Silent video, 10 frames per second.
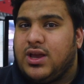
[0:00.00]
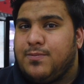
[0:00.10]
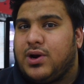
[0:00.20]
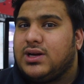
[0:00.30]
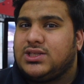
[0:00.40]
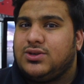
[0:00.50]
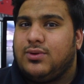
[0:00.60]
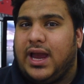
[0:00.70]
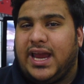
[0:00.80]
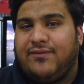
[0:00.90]
you compare it
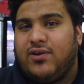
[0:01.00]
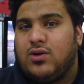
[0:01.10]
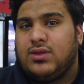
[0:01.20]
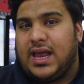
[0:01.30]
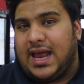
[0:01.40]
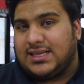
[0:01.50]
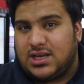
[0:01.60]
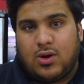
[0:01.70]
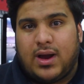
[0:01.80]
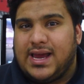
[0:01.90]
to a phone that has
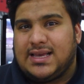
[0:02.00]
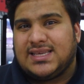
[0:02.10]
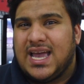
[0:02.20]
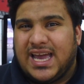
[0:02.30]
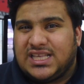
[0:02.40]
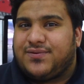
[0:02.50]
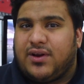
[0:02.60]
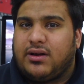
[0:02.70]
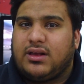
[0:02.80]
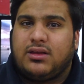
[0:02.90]
OIS, it's
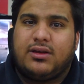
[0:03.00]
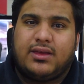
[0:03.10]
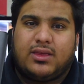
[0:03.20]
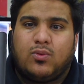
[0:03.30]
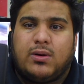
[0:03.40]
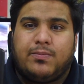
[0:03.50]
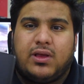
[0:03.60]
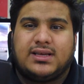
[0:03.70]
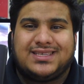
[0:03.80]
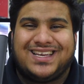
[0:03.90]
very clear that the
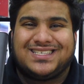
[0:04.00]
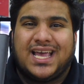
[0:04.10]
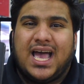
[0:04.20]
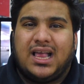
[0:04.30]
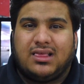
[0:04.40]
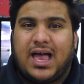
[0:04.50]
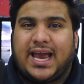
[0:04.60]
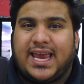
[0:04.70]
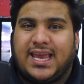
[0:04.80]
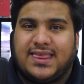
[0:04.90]
OnePlus is
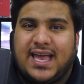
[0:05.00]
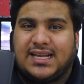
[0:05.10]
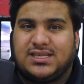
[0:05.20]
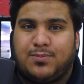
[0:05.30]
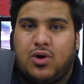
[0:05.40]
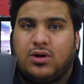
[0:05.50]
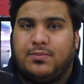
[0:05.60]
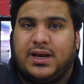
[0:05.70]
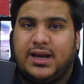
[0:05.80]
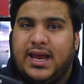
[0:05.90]
lacking in that
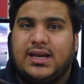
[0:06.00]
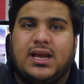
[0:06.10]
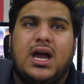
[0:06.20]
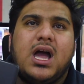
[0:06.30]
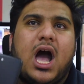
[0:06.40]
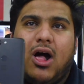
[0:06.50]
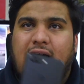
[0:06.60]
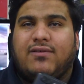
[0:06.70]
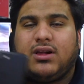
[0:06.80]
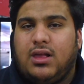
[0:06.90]
department. And I'll
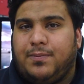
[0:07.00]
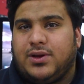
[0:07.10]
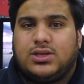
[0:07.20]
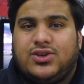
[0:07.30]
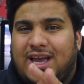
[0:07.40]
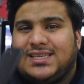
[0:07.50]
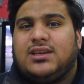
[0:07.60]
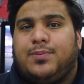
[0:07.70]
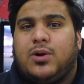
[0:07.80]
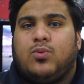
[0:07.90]
have a clip here so you guys
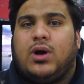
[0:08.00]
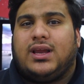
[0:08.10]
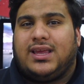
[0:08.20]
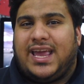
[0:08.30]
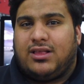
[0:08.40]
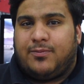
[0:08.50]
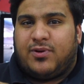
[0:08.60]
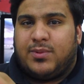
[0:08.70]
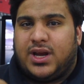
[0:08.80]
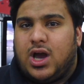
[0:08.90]
can compare what a clip
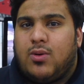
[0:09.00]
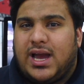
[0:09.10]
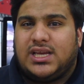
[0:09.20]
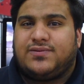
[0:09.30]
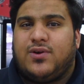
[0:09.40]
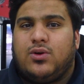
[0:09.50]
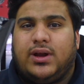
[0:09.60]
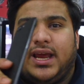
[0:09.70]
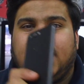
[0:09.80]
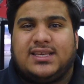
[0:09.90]
from an OIS
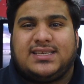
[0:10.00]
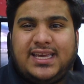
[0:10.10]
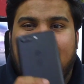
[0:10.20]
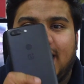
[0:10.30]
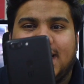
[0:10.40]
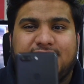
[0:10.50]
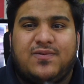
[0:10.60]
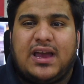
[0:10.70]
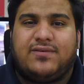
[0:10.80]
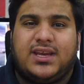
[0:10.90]
phone and this EIS
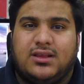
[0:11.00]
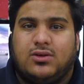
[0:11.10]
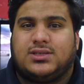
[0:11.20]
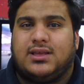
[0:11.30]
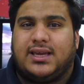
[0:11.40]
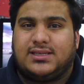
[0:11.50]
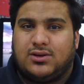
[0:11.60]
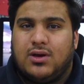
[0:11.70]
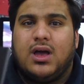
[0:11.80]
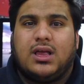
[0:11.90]
5T looks like.
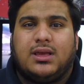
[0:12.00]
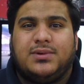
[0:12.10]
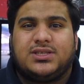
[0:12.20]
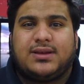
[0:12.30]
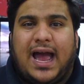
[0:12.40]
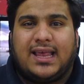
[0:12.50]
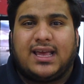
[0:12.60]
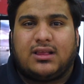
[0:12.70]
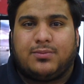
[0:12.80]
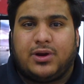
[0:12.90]
So let me just add
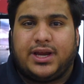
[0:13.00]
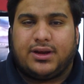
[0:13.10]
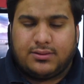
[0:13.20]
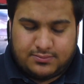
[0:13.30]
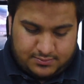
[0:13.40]
that clip right here.